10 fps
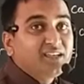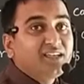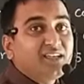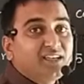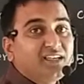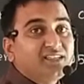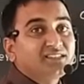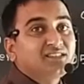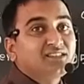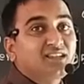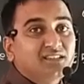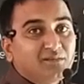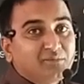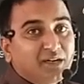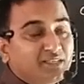is
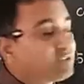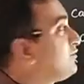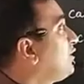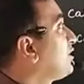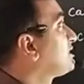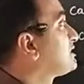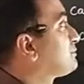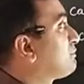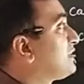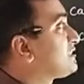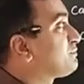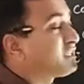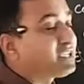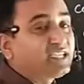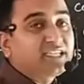nothing but what?
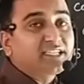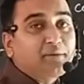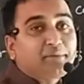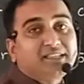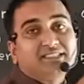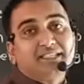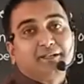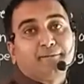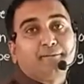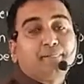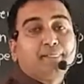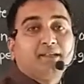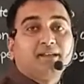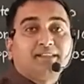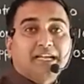Specific heat capacity.
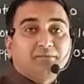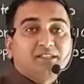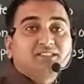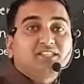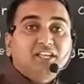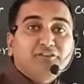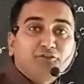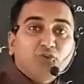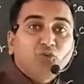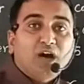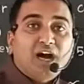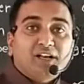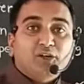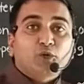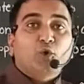That means if you
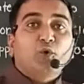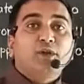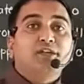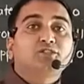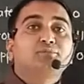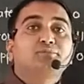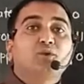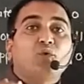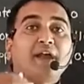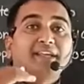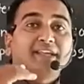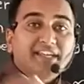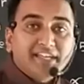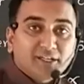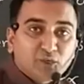are going to provide
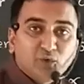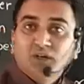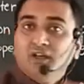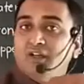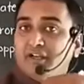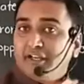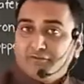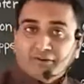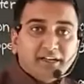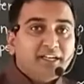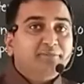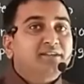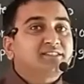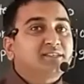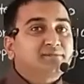heat to
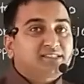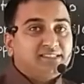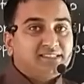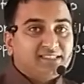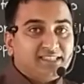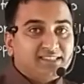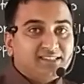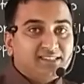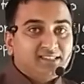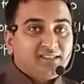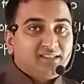different substances,